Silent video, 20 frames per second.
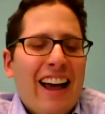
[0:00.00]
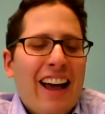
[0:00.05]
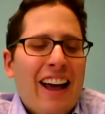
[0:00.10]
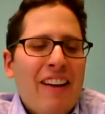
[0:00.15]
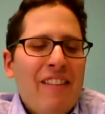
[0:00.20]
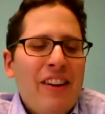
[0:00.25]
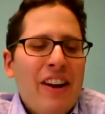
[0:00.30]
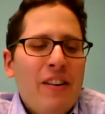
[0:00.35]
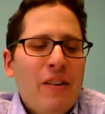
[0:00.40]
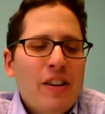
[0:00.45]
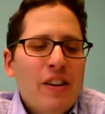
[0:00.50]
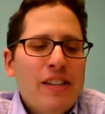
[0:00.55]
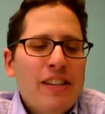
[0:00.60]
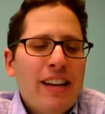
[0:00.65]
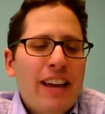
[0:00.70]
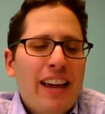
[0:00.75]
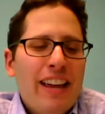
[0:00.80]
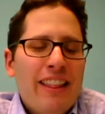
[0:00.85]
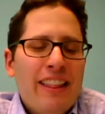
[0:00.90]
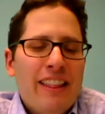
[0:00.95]
I mean, I will
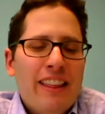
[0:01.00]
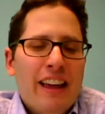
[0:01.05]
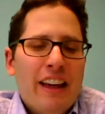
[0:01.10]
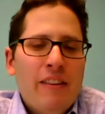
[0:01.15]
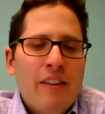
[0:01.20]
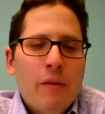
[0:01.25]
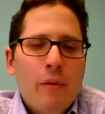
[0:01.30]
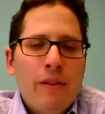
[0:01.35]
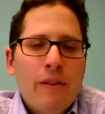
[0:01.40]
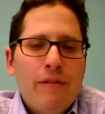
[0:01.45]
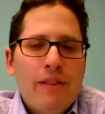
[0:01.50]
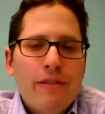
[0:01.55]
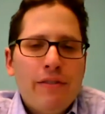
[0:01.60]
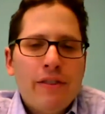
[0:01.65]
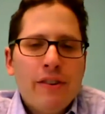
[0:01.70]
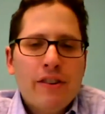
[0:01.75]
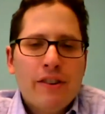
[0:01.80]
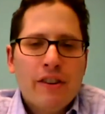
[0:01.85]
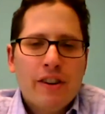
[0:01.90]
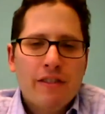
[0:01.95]
say we have
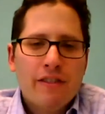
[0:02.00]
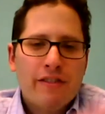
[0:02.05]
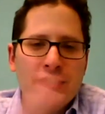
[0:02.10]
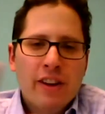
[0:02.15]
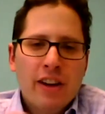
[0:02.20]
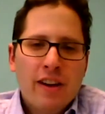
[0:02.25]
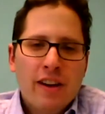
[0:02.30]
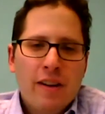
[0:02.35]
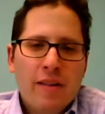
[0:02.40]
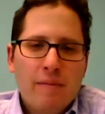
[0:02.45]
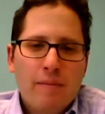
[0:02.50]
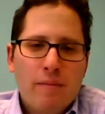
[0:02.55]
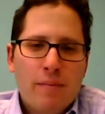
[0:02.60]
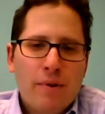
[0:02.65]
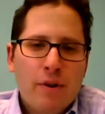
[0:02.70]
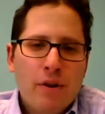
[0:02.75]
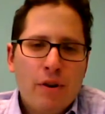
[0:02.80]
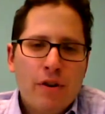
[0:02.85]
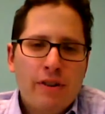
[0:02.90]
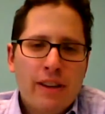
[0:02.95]
different sort of
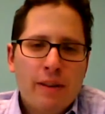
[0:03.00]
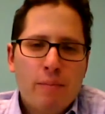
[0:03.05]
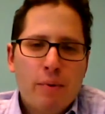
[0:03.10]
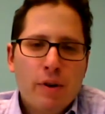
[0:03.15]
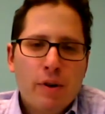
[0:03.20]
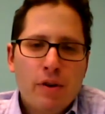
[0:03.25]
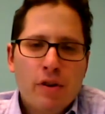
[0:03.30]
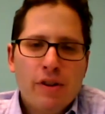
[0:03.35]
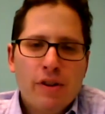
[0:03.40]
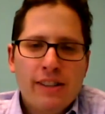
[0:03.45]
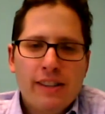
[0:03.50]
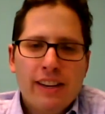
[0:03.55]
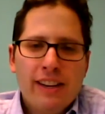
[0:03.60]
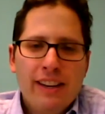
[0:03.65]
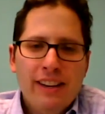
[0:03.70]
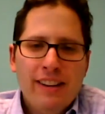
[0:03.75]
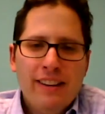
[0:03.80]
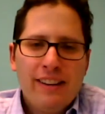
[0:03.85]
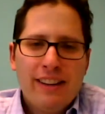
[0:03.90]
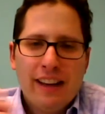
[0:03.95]
prototypical
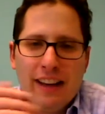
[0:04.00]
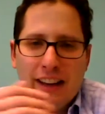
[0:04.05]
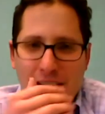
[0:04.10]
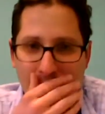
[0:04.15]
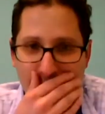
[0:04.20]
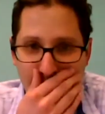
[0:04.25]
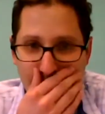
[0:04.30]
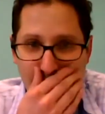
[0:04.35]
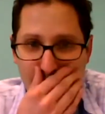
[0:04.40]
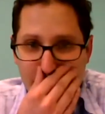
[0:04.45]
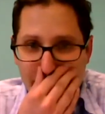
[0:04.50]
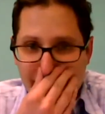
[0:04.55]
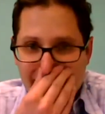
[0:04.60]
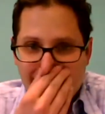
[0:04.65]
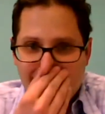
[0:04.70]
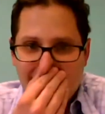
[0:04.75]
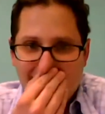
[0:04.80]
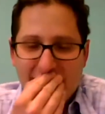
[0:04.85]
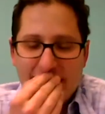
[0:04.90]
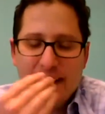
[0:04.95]
cities that kind of
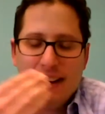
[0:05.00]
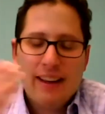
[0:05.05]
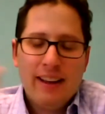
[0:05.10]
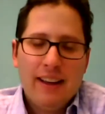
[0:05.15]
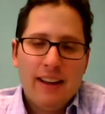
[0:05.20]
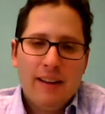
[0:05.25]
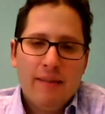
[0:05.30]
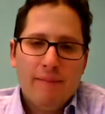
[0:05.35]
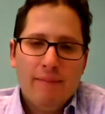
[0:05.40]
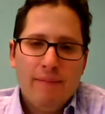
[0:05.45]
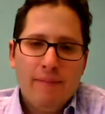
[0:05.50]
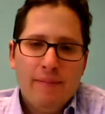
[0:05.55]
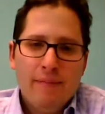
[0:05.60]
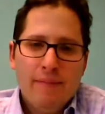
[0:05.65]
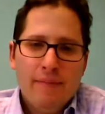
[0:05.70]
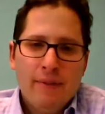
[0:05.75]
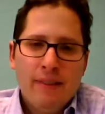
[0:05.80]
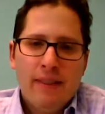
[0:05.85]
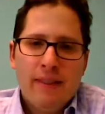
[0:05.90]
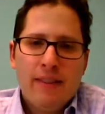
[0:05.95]
represent,
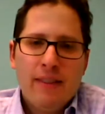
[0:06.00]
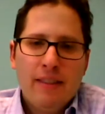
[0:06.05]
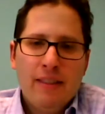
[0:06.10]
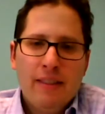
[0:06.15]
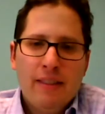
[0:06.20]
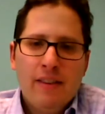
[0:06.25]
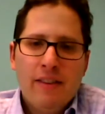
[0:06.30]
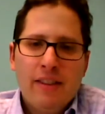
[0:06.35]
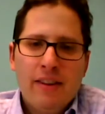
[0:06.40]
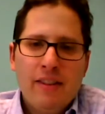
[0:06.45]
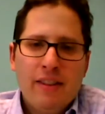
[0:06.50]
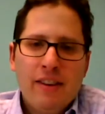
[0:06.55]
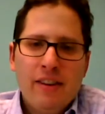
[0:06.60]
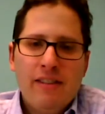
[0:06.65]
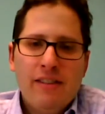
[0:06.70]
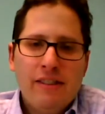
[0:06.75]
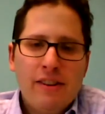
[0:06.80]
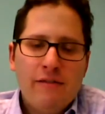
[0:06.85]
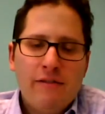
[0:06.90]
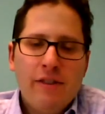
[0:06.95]

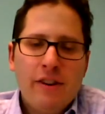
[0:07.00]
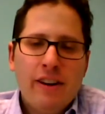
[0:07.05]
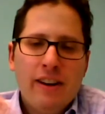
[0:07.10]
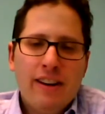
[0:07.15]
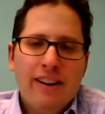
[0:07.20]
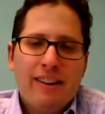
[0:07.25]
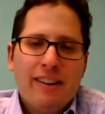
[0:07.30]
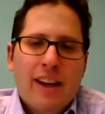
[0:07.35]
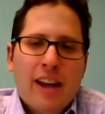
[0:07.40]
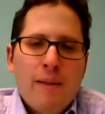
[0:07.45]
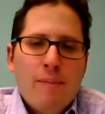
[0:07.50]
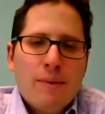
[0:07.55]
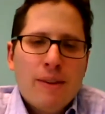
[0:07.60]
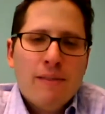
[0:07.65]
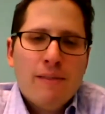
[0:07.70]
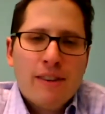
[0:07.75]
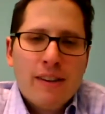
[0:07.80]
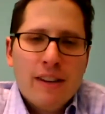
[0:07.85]
there's different types of